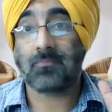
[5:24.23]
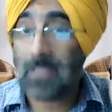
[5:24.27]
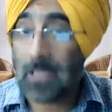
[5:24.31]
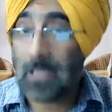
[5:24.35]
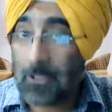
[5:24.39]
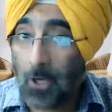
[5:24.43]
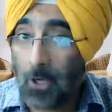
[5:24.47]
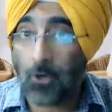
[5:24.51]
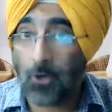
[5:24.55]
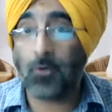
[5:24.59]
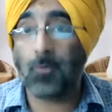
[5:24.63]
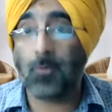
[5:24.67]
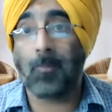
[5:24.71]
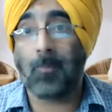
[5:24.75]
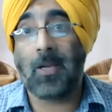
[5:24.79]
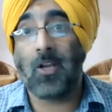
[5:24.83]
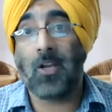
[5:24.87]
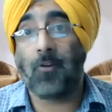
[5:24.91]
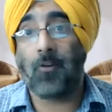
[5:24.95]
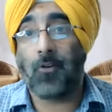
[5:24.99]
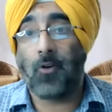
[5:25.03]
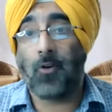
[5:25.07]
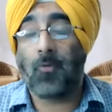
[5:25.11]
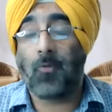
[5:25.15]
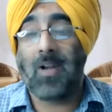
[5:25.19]
Now, many
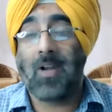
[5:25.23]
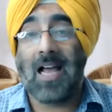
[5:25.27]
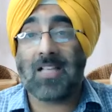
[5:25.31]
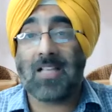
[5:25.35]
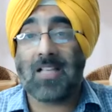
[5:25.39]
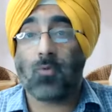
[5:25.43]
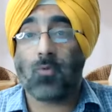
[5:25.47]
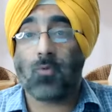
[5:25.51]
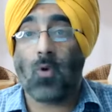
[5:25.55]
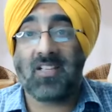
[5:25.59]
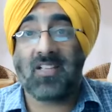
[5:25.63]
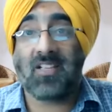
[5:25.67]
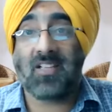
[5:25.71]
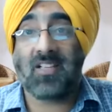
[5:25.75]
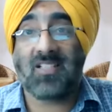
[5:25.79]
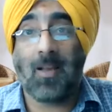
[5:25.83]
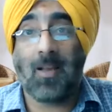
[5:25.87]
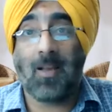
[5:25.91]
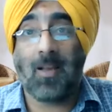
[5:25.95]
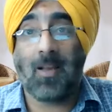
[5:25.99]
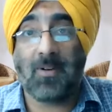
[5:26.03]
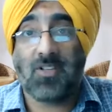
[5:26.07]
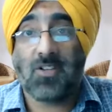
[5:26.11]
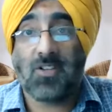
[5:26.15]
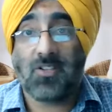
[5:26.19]
of you will ask, what is
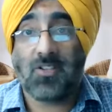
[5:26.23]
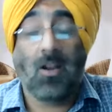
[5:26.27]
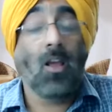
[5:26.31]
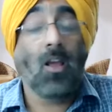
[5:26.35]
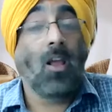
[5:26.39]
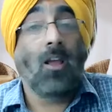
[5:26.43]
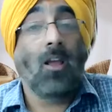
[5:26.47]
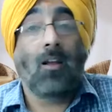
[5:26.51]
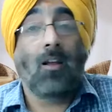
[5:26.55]
depreciation?